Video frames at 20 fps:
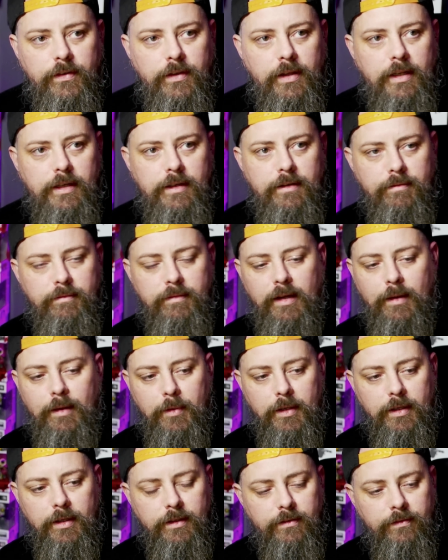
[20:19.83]
and then
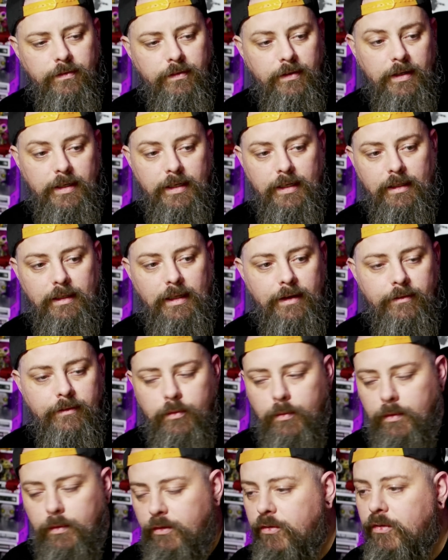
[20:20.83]
I'm like, fucking hell,
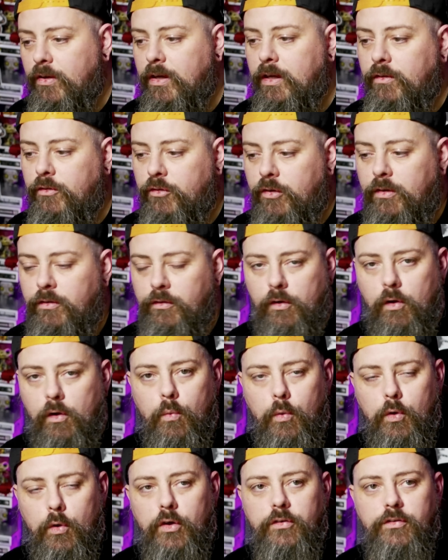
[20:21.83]
everyone's saying shit's
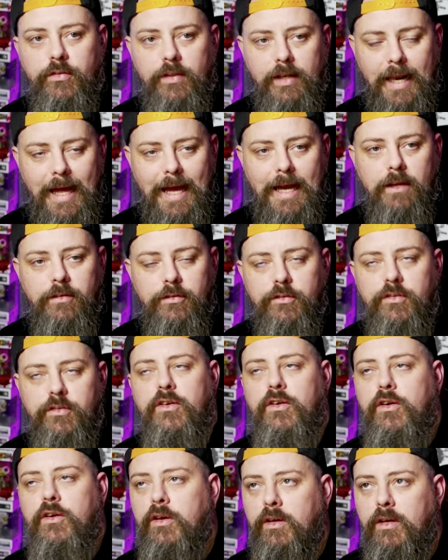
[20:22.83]
got worse the last
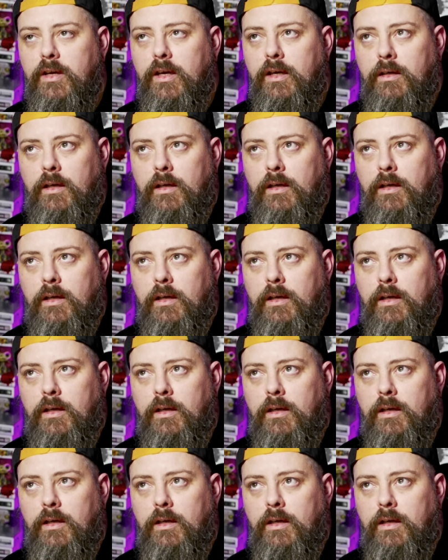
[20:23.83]
year,